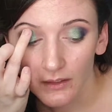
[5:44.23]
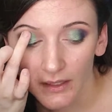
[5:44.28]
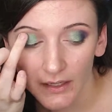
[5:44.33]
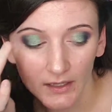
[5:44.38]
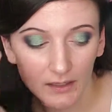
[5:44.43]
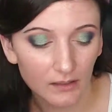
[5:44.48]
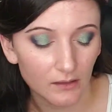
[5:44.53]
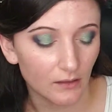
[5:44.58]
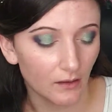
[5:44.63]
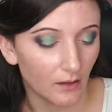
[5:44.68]

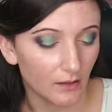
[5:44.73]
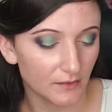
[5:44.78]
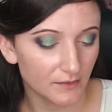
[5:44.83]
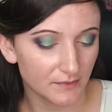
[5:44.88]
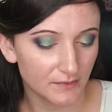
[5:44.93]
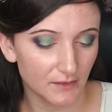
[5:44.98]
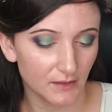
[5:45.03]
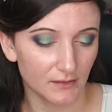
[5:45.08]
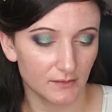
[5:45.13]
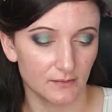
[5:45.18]
And
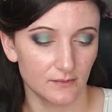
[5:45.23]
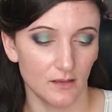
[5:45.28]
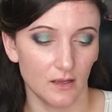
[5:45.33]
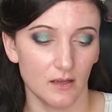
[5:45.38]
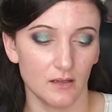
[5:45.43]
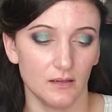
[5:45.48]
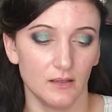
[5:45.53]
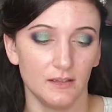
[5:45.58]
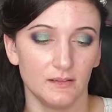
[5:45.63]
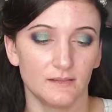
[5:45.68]
honestly,
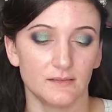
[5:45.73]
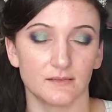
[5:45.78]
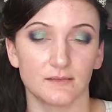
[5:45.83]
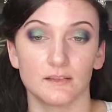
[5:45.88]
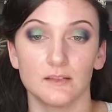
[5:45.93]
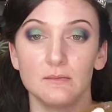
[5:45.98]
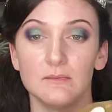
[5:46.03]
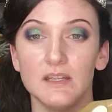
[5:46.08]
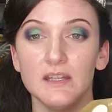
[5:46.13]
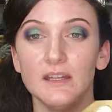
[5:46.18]

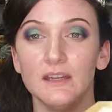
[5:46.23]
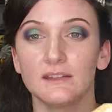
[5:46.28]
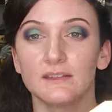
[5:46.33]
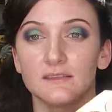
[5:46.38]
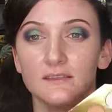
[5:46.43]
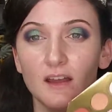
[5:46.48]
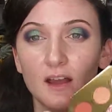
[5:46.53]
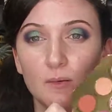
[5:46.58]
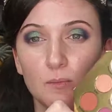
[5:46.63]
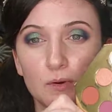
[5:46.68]
to me, it's
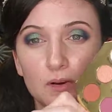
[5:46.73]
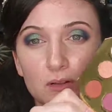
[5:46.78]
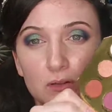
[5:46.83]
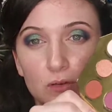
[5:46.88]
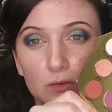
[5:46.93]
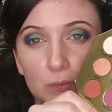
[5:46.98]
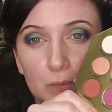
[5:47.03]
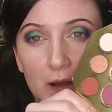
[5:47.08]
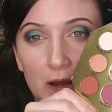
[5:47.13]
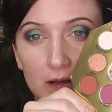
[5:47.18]
not one of
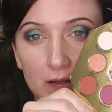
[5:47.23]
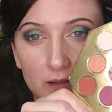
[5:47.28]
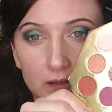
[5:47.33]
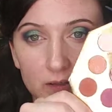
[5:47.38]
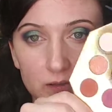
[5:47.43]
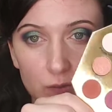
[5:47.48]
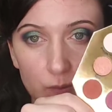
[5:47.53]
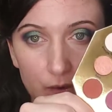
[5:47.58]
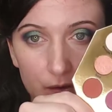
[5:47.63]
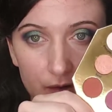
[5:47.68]
those
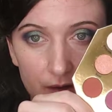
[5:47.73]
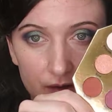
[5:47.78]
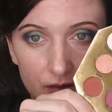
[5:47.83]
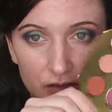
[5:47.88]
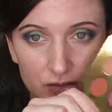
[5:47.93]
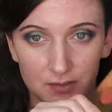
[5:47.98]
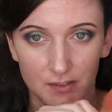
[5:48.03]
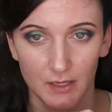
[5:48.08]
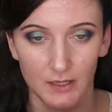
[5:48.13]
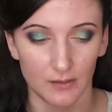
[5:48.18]
palettes where they
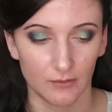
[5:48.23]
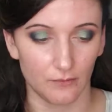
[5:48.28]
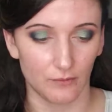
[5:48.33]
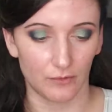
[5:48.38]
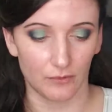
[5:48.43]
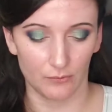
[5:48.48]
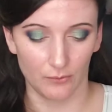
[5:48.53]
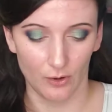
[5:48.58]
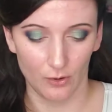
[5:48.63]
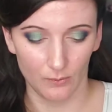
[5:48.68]
just kind of
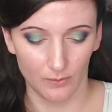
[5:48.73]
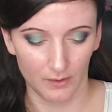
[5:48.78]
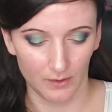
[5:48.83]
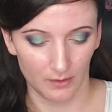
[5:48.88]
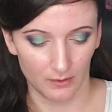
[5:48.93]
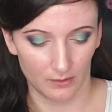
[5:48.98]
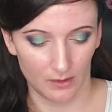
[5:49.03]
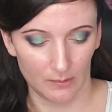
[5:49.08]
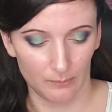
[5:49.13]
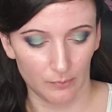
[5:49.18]
throw in
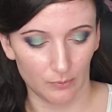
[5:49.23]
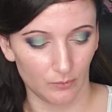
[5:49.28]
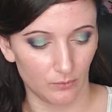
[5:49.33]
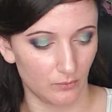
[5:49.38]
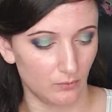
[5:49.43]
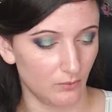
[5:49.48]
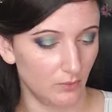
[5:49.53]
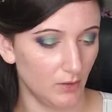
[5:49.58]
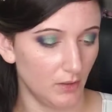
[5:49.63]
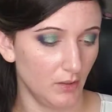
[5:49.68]
a
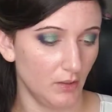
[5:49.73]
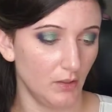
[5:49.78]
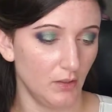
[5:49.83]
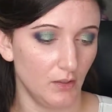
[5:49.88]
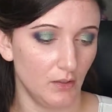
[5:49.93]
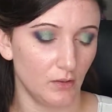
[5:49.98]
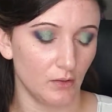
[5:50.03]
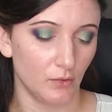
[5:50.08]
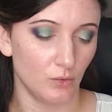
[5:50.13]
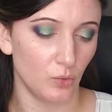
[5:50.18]
couple
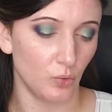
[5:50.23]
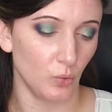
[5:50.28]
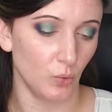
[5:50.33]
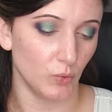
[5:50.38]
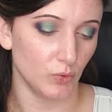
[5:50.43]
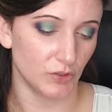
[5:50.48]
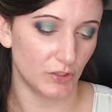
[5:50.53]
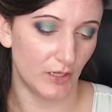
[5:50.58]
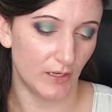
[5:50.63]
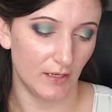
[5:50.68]
cool
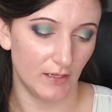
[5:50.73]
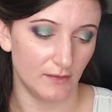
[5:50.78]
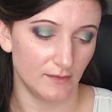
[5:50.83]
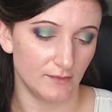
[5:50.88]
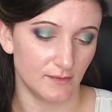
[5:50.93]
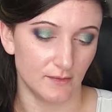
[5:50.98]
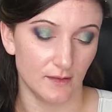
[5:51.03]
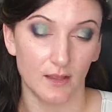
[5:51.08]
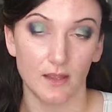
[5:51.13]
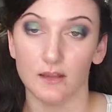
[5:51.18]
shades
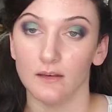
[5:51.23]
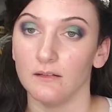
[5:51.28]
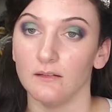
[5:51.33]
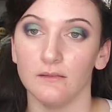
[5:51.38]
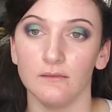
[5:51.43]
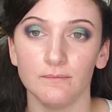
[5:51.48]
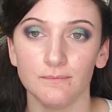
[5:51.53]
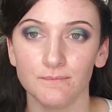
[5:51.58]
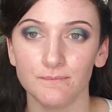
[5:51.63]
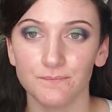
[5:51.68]
and
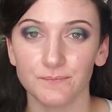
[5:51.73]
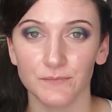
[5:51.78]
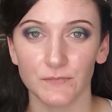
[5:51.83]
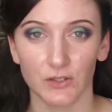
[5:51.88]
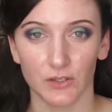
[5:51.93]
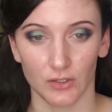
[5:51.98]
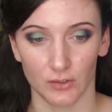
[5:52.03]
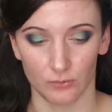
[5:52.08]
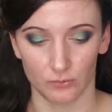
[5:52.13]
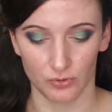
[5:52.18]
then,
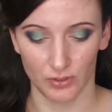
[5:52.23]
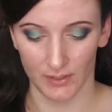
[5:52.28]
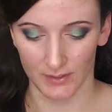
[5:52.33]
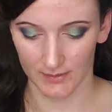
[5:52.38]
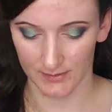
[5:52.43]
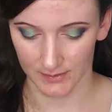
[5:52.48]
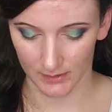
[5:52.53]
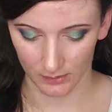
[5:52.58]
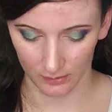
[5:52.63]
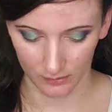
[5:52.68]
you know, try to
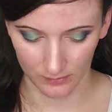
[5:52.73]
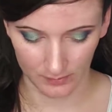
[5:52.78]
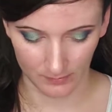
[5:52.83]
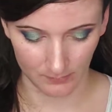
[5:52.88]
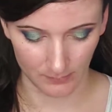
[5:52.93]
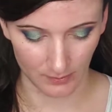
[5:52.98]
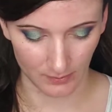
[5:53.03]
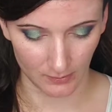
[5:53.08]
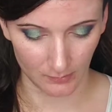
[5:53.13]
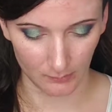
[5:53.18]
sell you
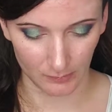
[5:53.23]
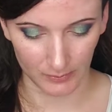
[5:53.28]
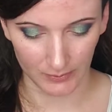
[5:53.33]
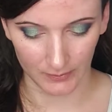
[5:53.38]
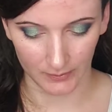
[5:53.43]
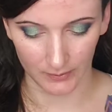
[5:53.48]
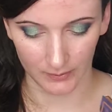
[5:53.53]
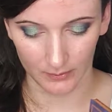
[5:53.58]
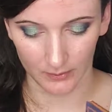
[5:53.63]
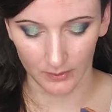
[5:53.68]
something
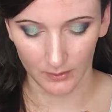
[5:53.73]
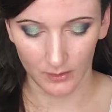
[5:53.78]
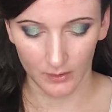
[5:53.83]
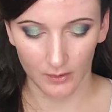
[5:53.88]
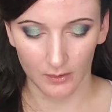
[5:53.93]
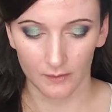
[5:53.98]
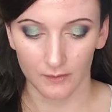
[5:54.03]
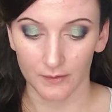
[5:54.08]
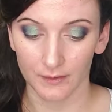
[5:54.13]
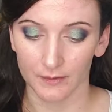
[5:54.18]
completely
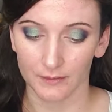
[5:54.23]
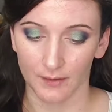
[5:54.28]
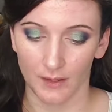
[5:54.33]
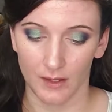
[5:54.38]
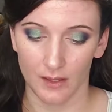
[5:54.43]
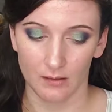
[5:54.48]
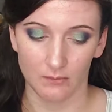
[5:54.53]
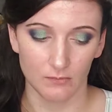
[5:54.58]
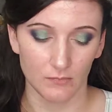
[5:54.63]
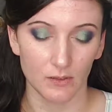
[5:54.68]
the
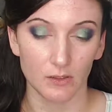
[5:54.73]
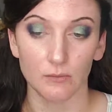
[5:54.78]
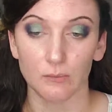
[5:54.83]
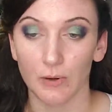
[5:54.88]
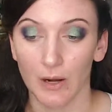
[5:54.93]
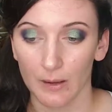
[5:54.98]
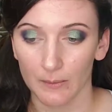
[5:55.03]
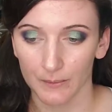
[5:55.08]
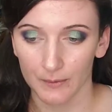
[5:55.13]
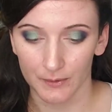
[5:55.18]
same that you
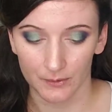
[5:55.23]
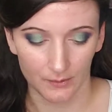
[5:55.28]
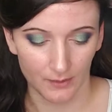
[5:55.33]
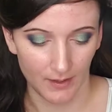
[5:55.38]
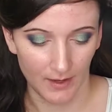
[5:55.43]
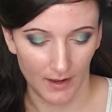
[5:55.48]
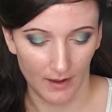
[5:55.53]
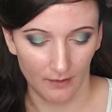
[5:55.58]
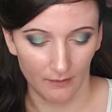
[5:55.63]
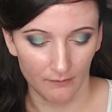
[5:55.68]
probably already
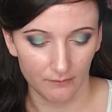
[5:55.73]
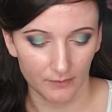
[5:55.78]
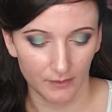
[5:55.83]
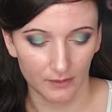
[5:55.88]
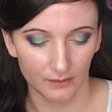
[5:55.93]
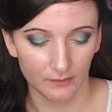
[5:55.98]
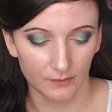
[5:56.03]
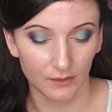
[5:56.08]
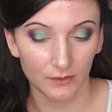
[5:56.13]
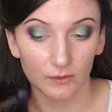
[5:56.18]
have.
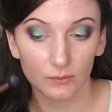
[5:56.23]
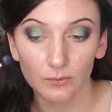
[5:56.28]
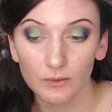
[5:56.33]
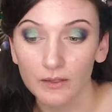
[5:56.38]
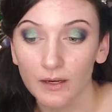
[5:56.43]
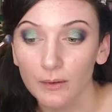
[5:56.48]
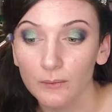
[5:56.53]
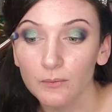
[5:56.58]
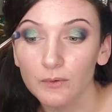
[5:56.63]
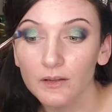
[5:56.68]
Like this one,
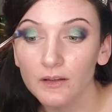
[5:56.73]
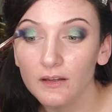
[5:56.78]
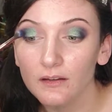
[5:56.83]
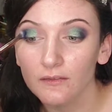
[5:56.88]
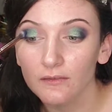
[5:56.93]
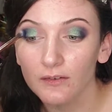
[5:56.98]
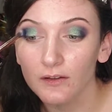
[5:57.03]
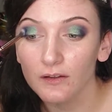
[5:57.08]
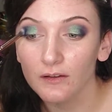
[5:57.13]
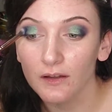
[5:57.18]
I really
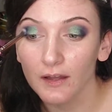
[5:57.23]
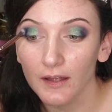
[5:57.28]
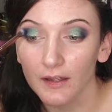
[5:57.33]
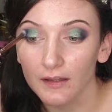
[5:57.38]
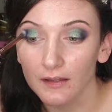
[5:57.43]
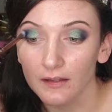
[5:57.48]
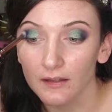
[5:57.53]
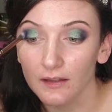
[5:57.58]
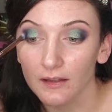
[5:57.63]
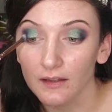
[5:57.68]
feel
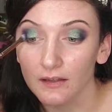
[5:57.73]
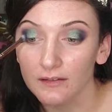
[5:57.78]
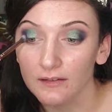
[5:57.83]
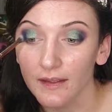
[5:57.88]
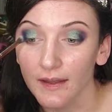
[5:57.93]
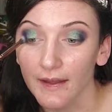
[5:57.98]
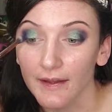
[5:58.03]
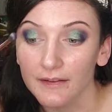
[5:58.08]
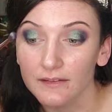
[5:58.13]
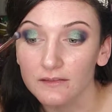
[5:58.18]
like it
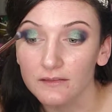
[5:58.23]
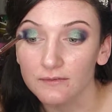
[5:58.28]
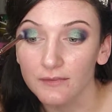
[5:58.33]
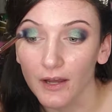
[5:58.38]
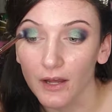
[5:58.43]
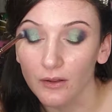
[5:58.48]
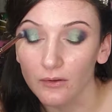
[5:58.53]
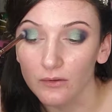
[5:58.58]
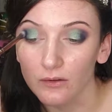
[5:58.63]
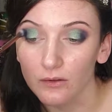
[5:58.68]
adds
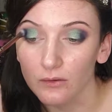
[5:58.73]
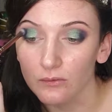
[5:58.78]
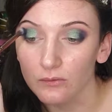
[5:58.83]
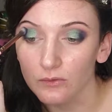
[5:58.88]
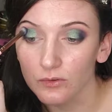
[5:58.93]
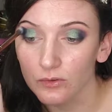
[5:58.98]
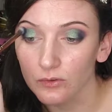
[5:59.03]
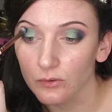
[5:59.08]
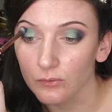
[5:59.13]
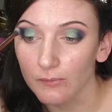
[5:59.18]
value
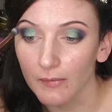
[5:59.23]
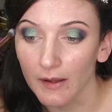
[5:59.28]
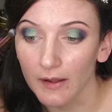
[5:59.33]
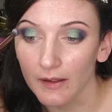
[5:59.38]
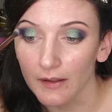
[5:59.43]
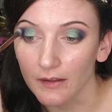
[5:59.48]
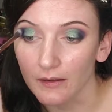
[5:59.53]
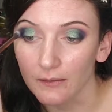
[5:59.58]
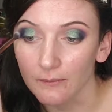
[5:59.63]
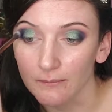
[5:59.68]
to
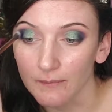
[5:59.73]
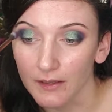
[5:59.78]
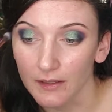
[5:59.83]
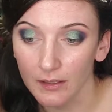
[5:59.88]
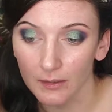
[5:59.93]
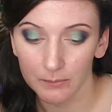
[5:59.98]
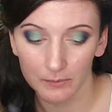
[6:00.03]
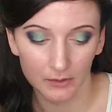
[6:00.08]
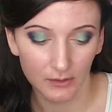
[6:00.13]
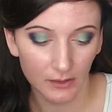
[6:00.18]
my
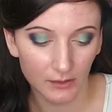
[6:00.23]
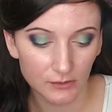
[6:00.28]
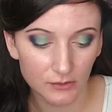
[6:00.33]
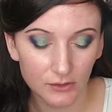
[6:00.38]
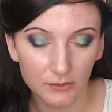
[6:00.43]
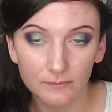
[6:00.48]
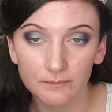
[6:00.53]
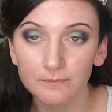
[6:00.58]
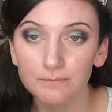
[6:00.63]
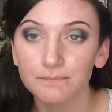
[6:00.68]
makeup
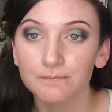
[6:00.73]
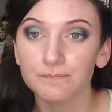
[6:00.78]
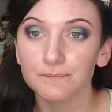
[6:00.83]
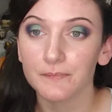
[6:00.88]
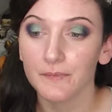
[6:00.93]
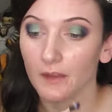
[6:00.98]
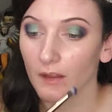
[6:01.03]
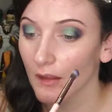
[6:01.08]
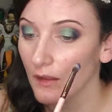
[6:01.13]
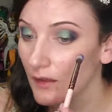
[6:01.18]
collection,
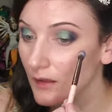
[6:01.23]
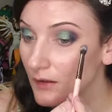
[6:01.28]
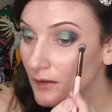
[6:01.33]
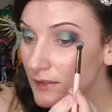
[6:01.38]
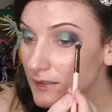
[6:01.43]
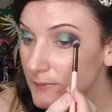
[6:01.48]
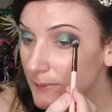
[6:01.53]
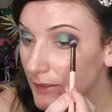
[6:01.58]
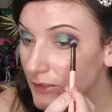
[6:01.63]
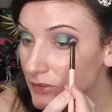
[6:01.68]

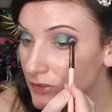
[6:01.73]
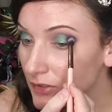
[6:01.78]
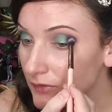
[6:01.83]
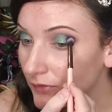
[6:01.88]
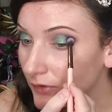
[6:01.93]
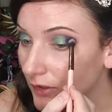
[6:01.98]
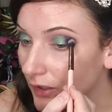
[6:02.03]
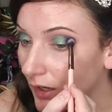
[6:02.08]
especially for